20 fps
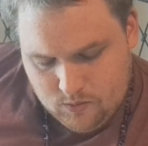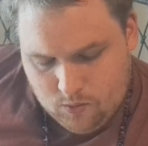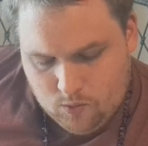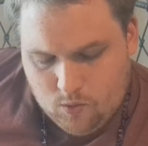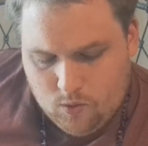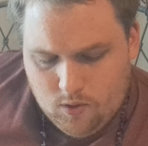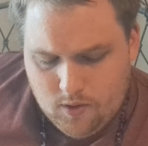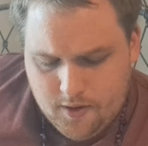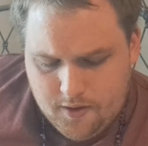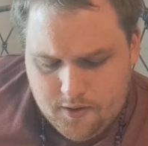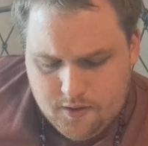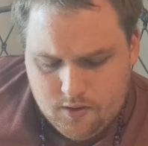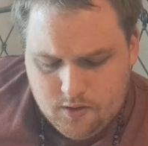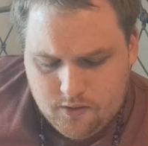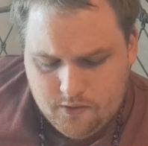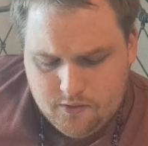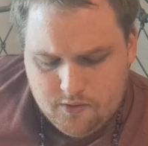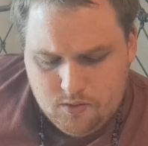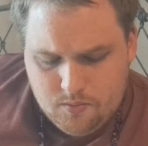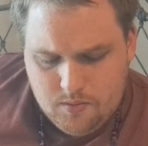Or it could
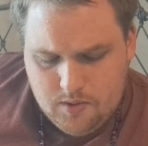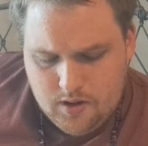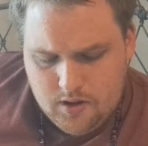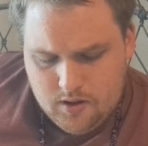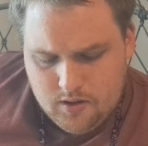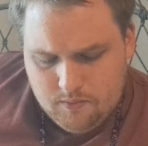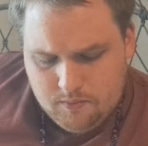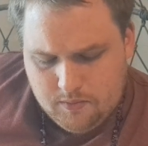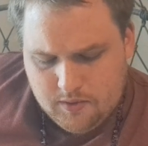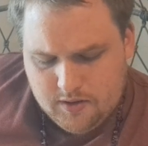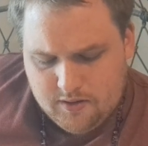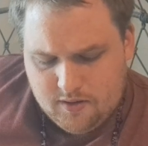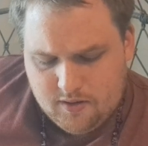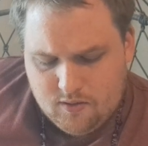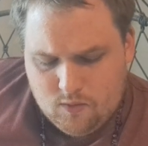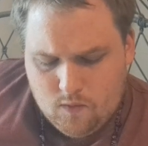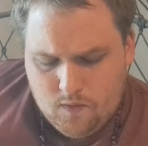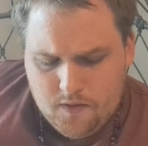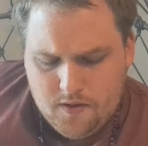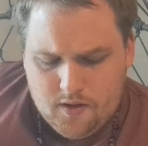also mean, because it's
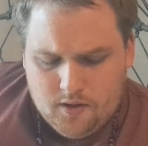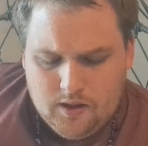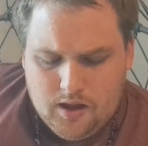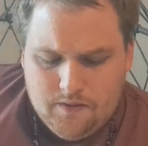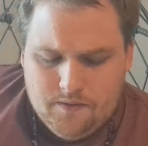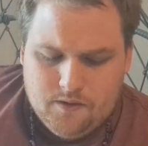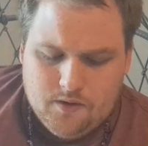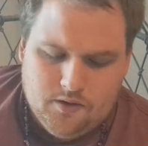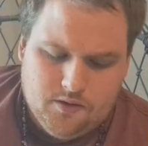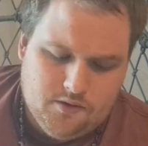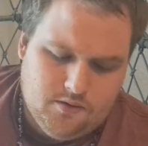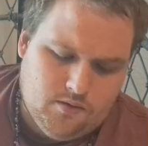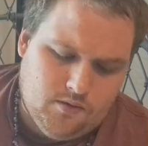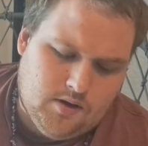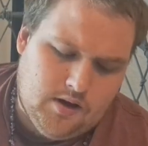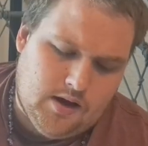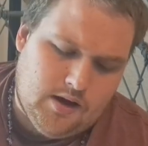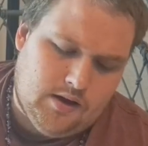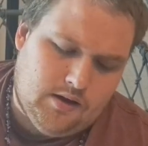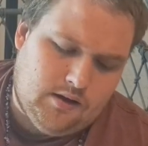over the Lovers.
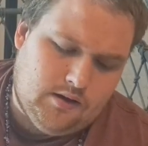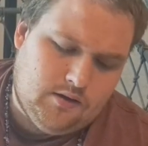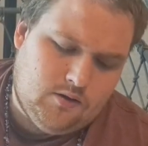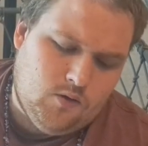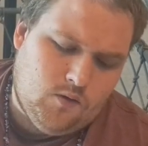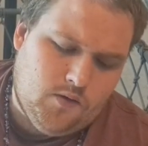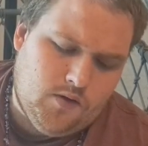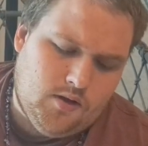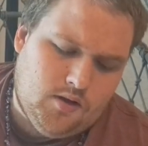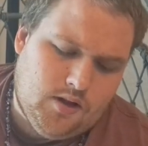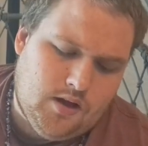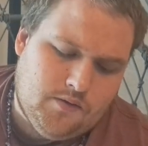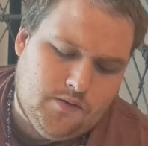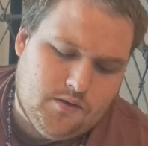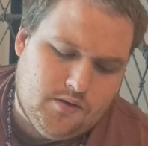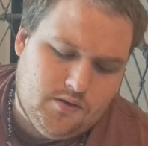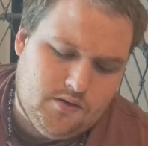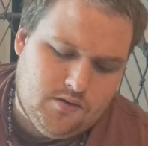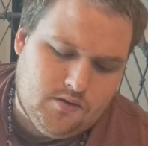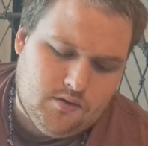Okay, it's over the
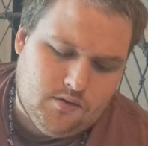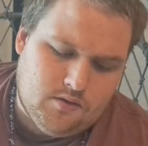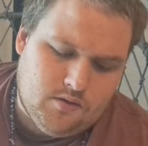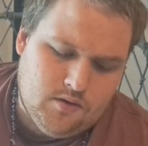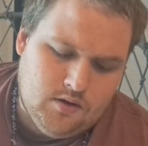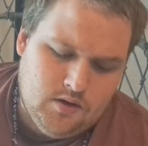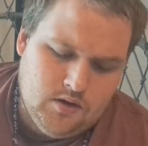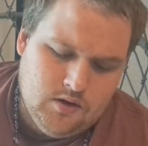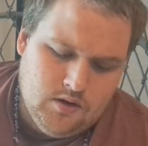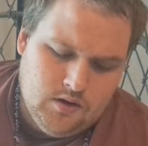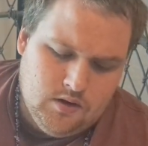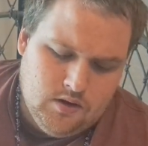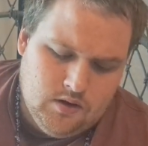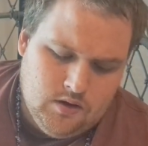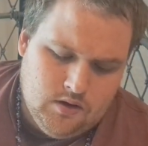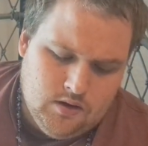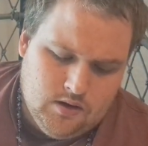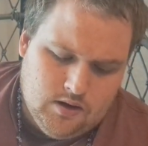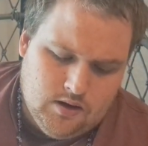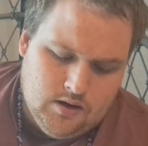Lovers, so
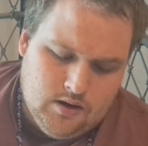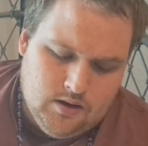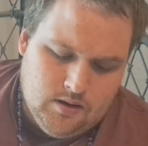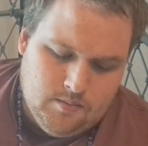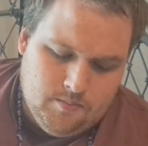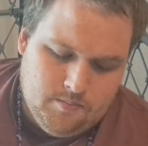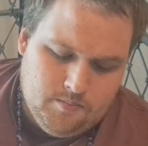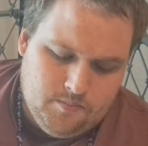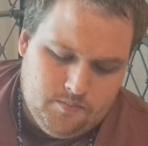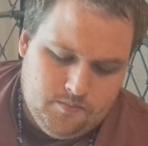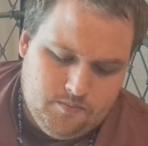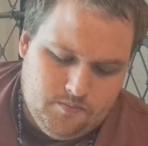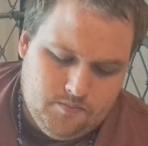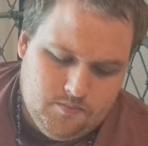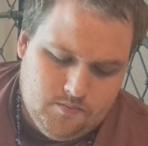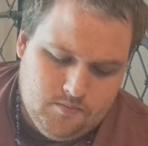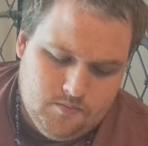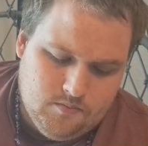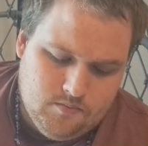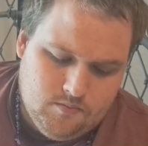
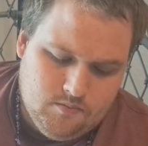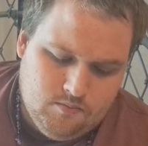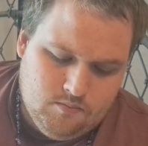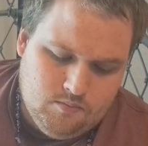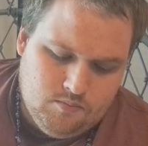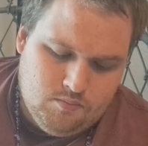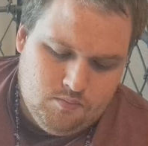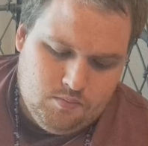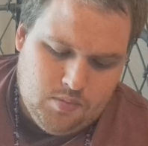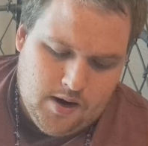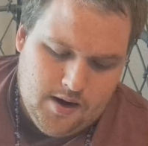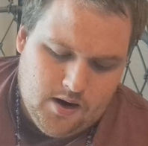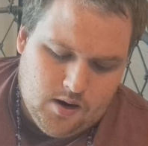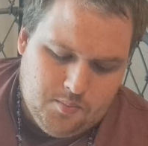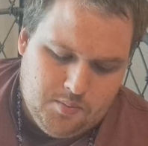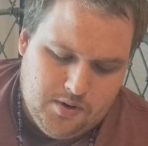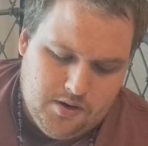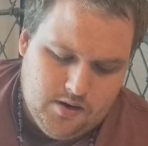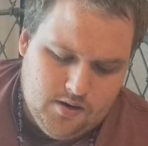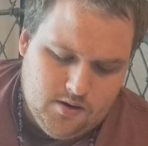by your
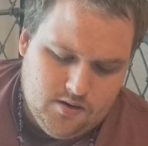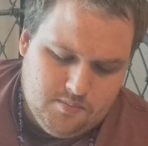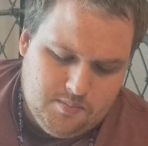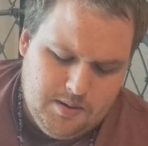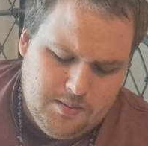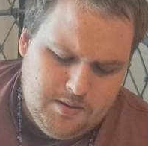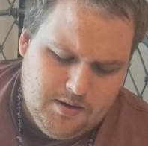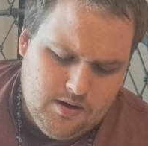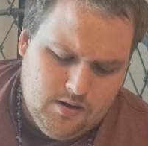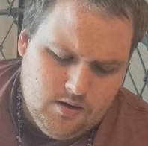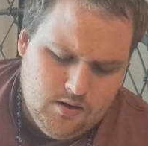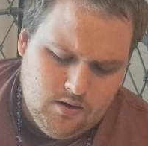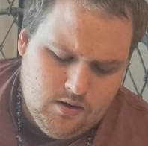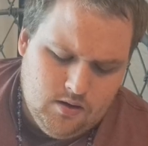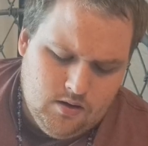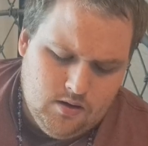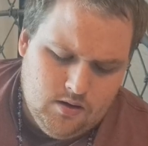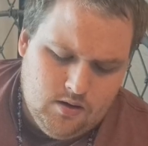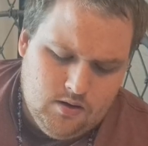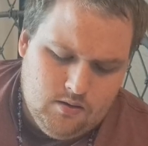peers. Maybe
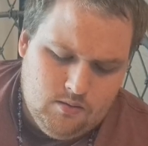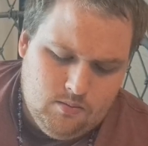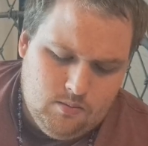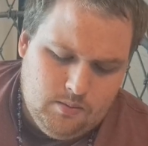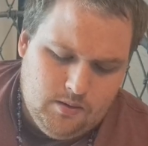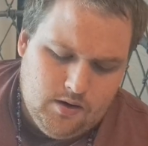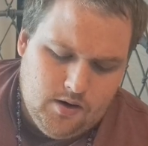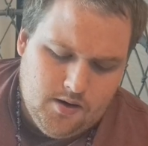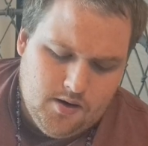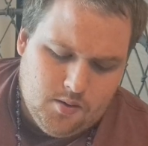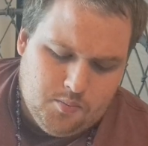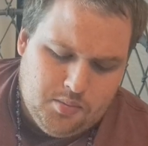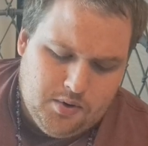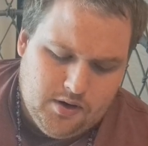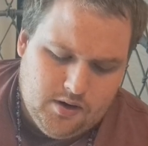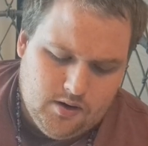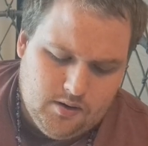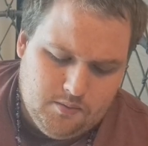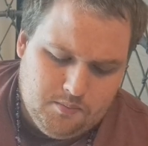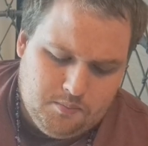not your
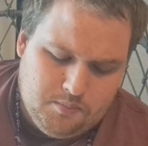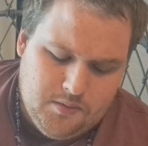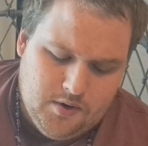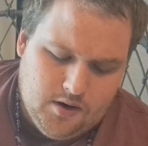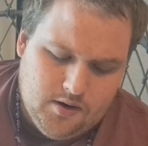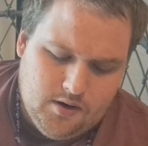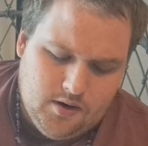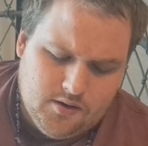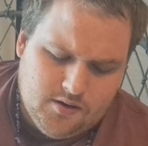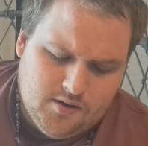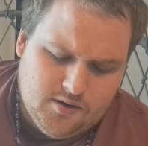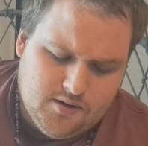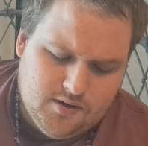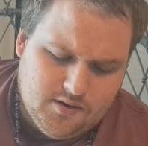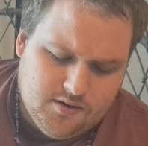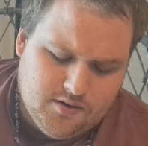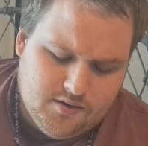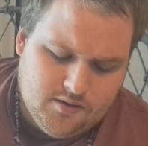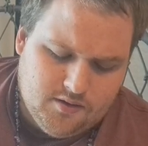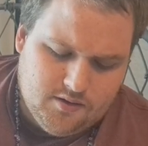not
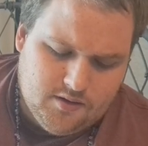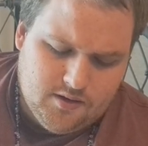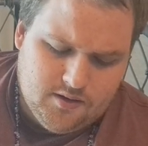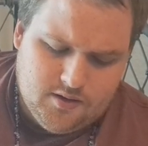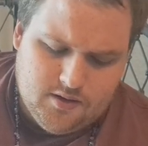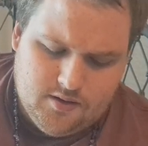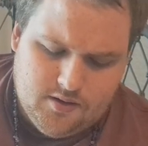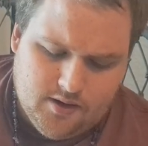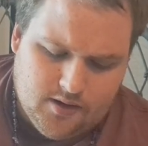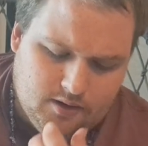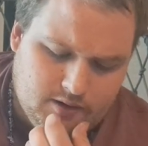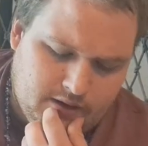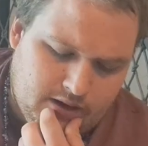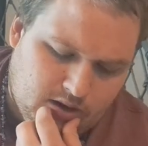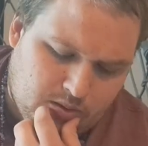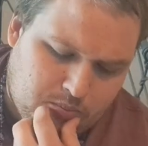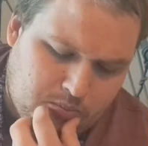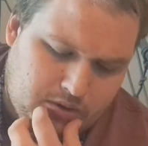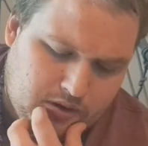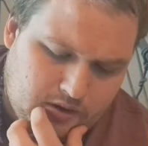necessarily
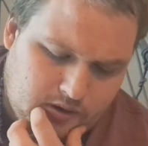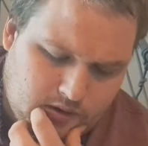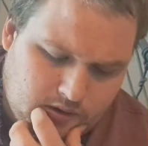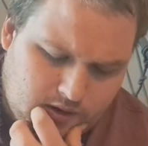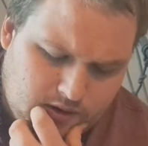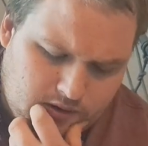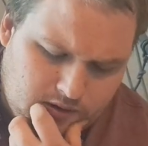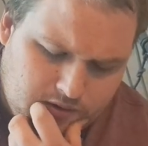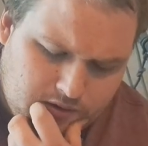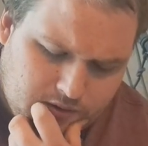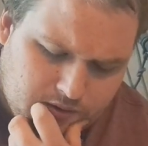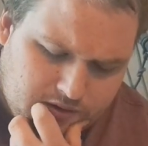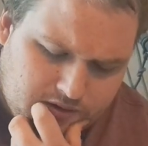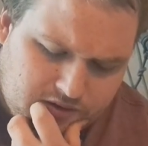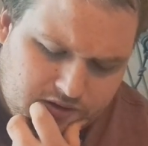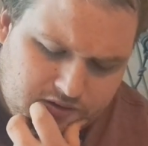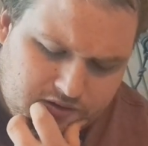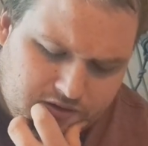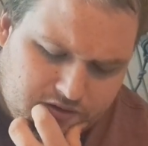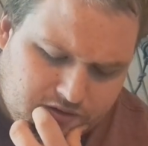your. I don't know. It's
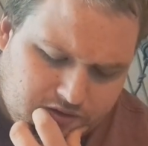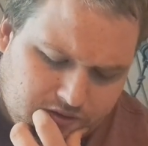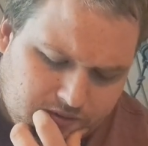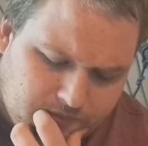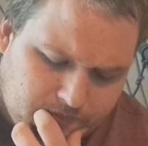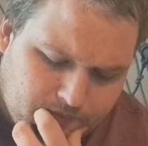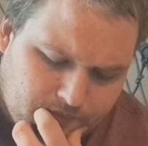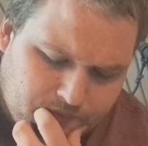interesting.